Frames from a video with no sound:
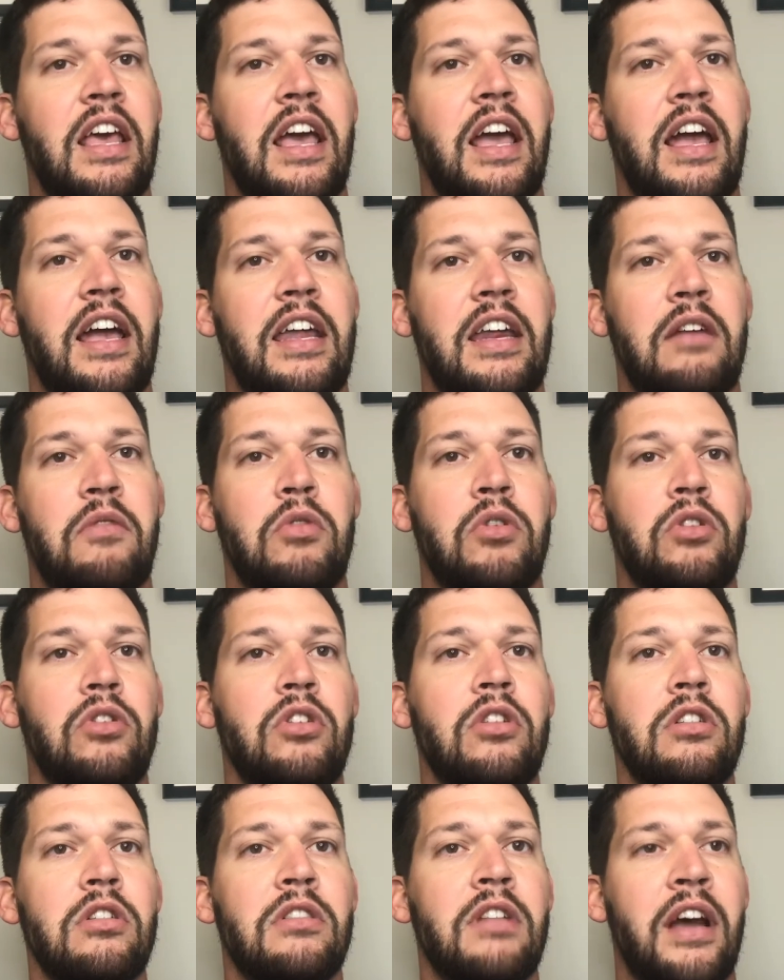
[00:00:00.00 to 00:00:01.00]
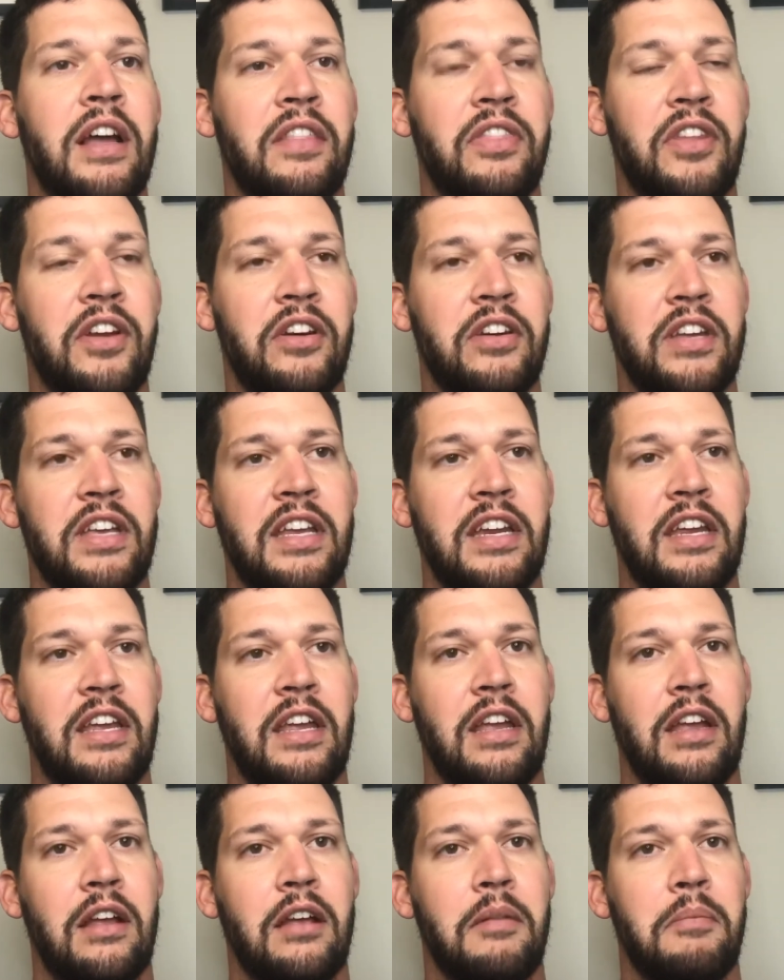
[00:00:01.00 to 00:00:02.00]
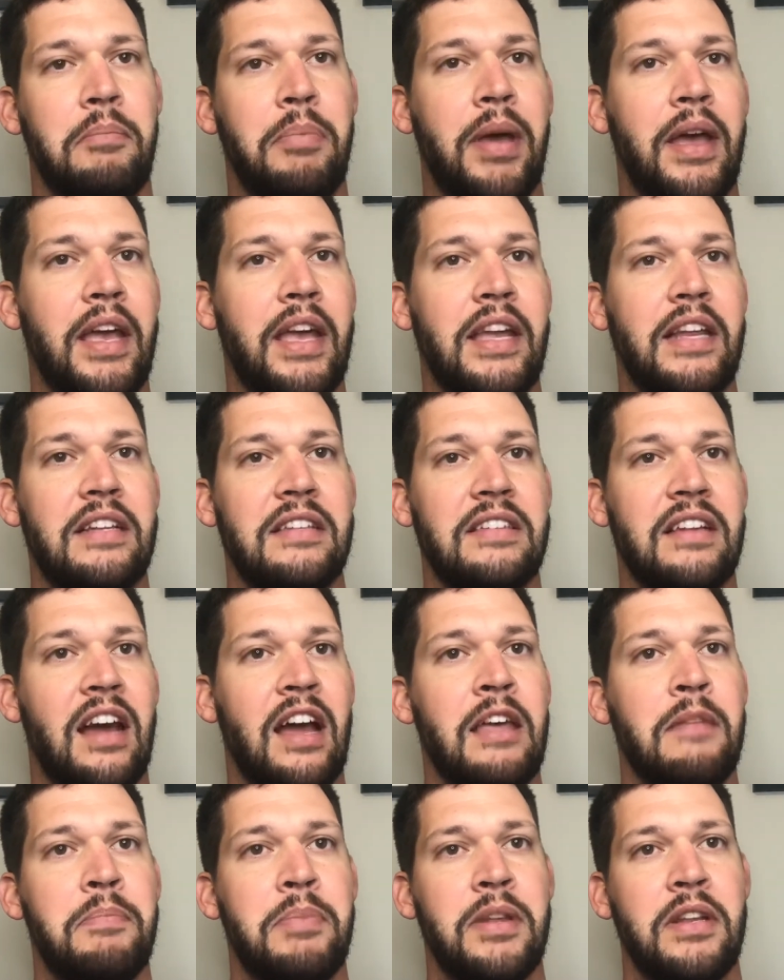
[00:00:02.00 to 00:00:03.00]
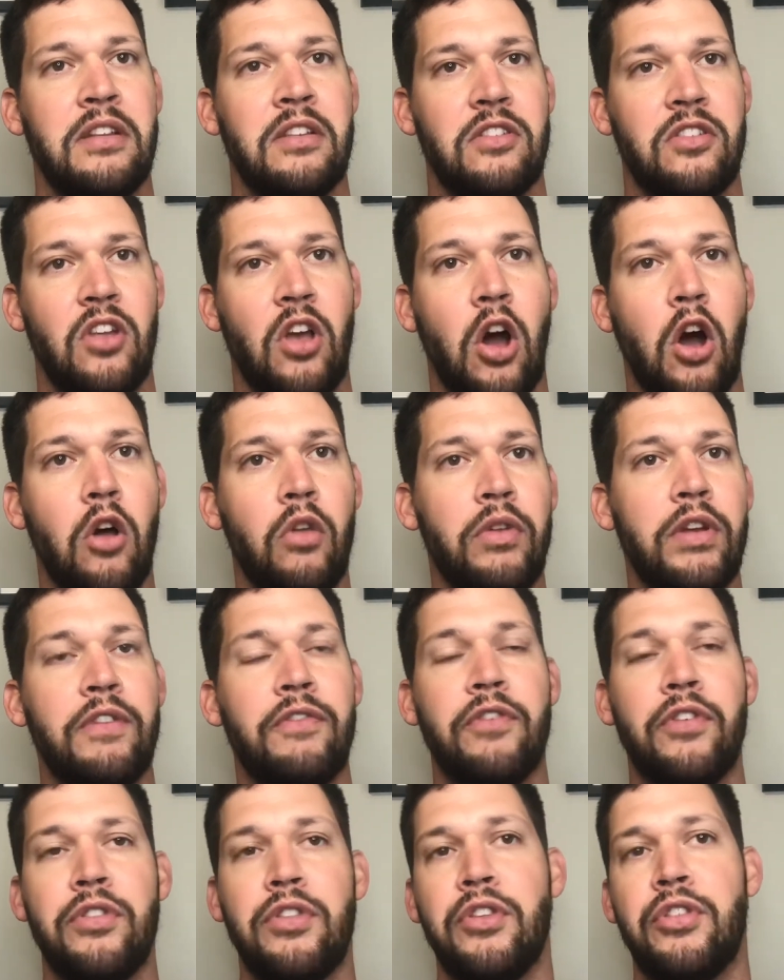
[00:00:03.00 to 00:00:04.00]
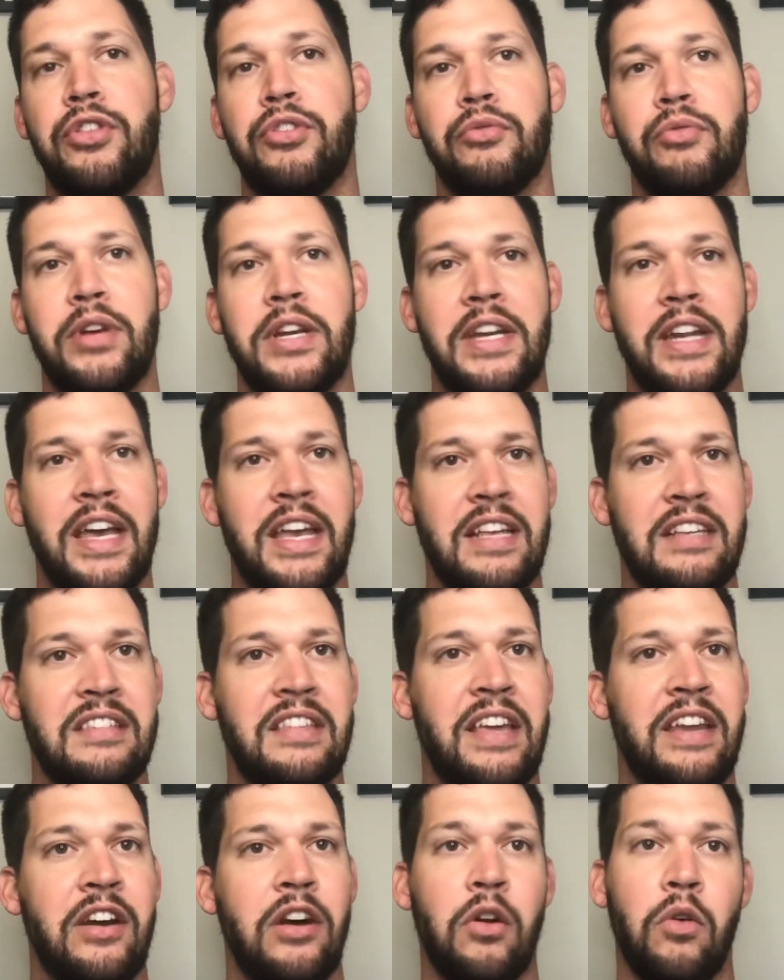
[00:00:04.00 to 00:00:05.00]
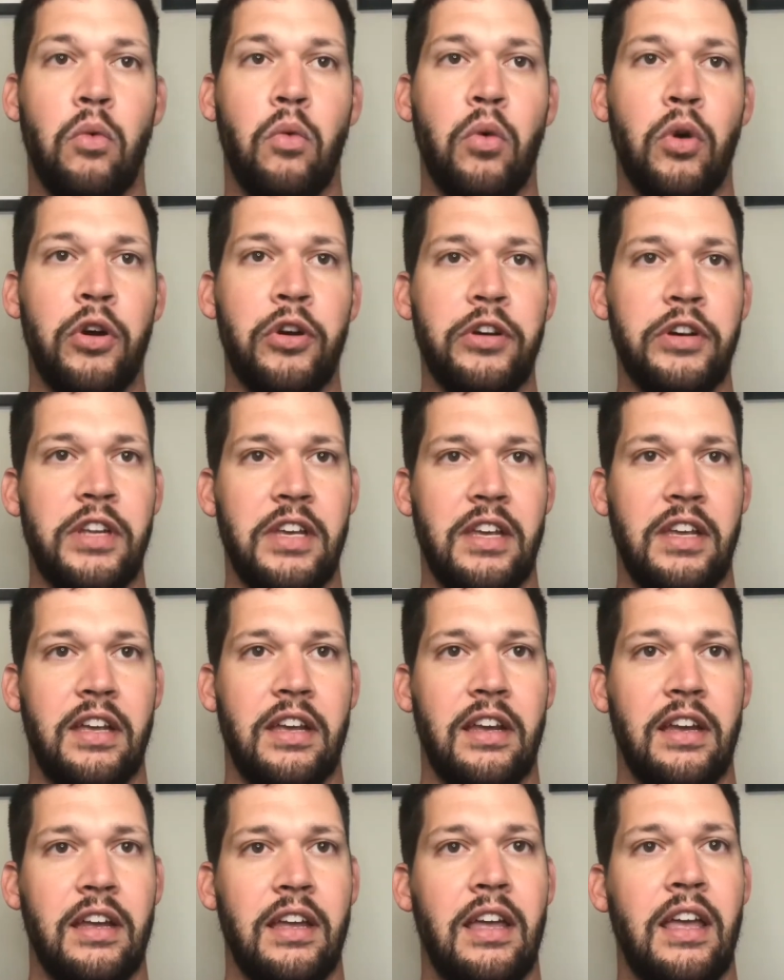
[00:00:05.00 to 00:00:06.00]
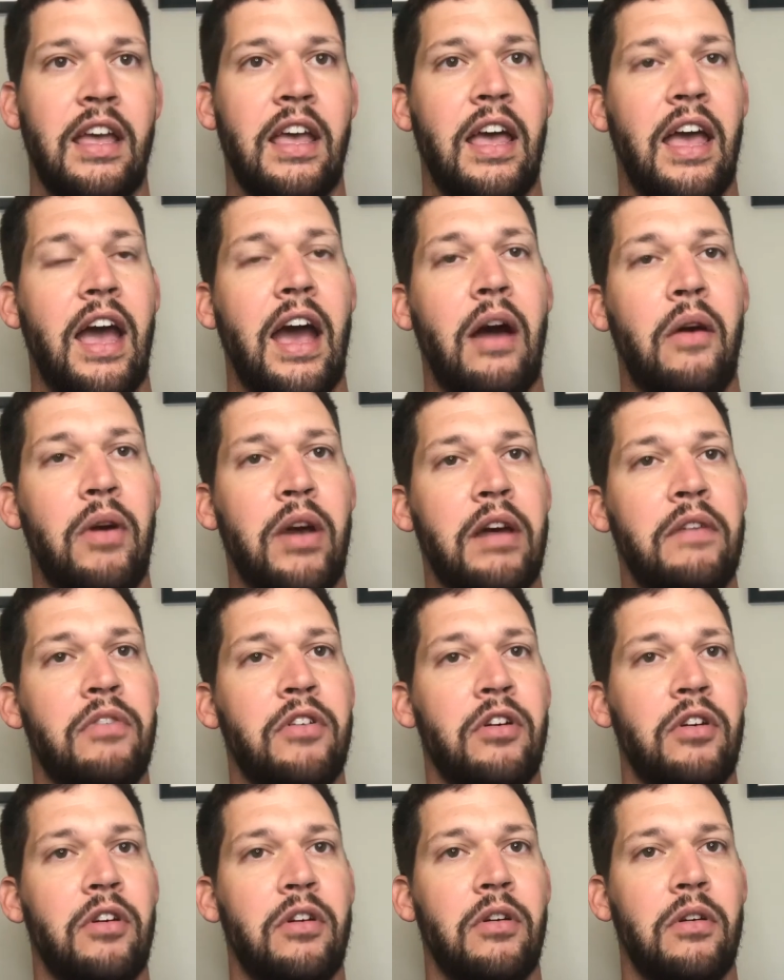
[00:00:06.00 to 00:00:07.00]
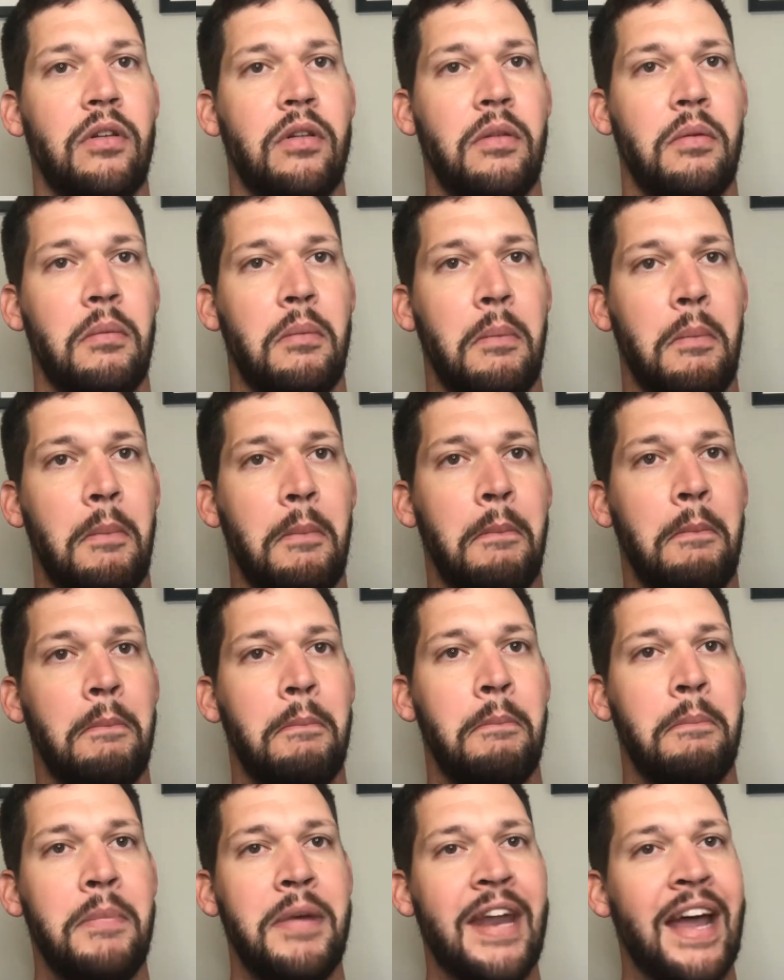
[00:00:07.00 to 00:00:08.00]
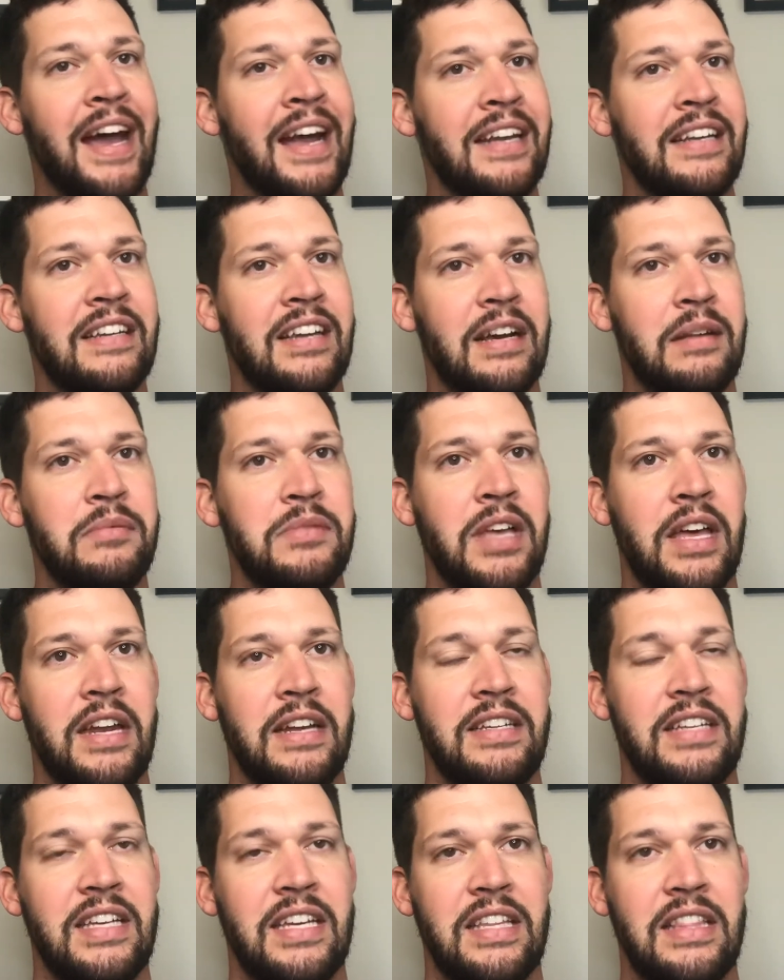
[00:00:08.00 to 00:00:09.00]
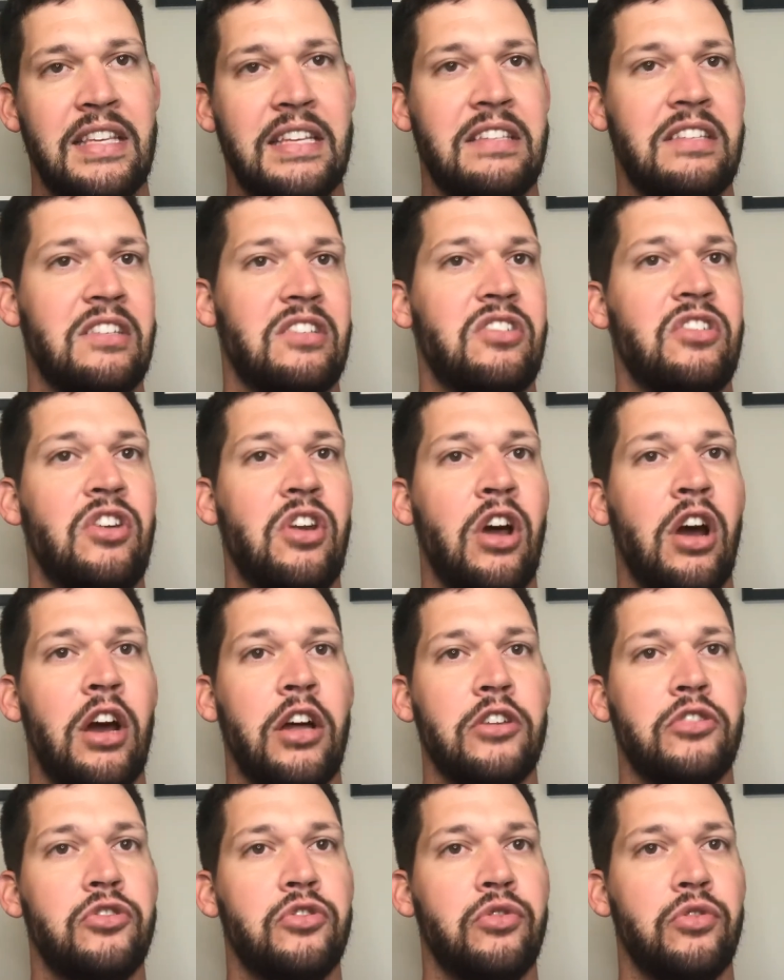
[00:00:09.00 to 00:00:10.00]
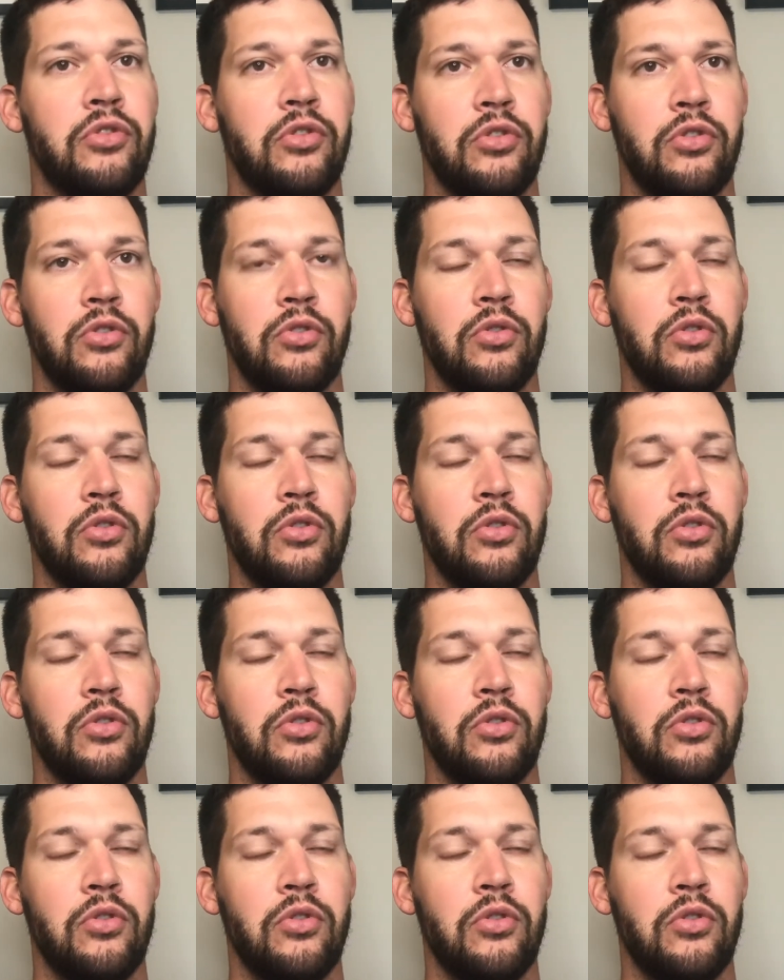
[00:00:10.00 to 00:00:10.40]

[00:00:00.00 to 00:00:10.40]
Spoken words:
and it will look like they're getting paid stipends only for the 3 days they are working. However, 9 times out of 10, this is not true.